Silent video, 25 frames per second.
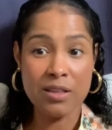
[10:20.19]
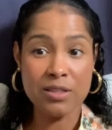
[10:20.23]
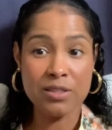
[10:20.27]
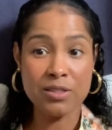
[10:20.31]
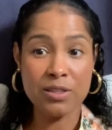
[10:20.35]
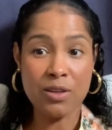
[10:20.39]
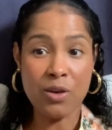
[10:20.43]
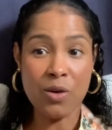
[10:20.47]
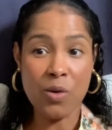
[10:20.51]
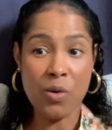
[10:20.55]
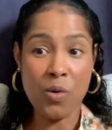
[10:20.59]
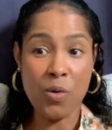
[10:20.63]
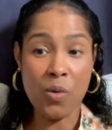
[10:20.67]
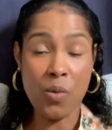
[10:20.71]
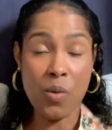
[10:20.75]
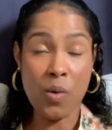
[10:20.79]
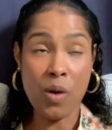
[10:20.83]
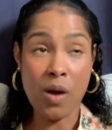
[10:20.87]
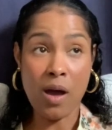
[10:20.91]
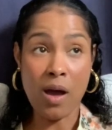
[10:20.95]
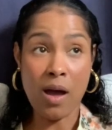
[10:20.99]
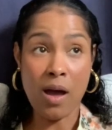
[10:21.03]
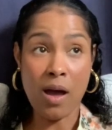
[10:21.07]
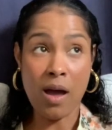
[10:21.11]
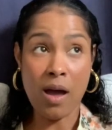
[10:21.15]
So,
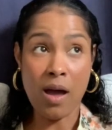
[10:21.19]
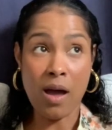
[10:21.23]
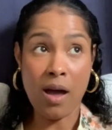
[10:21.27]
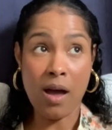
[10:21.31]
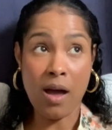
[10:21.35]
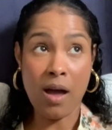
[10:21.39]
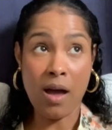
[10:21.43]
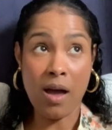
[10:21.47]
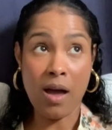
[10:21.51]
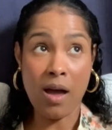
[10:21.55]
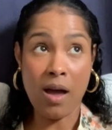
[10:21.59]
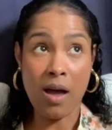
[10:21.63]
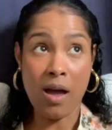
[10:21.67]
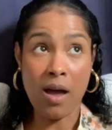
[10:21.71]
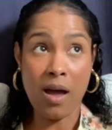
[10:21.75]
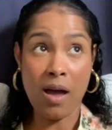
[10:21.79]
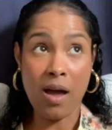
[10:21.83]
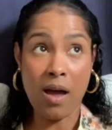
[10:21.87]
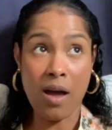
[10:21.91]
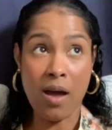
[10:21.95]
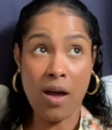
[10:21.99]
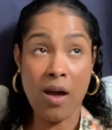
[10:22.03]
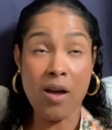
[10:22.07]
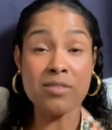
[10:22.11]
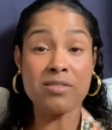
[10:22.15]

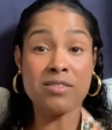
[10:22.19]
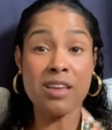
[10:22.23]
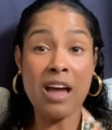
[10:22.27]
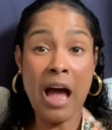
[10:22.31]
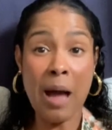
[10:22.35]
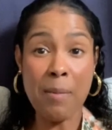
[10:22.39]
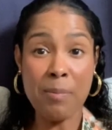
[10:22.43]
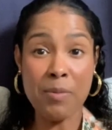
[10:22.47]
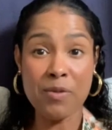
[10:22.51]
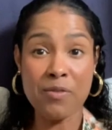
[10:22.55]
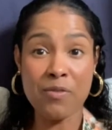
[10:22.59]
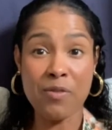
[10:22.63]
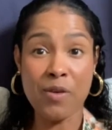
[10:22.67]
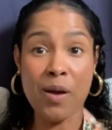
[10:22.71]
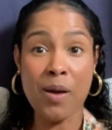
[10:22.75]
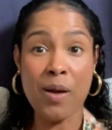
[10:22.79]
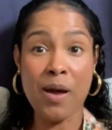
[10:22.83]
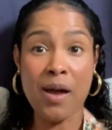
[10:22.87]
on top of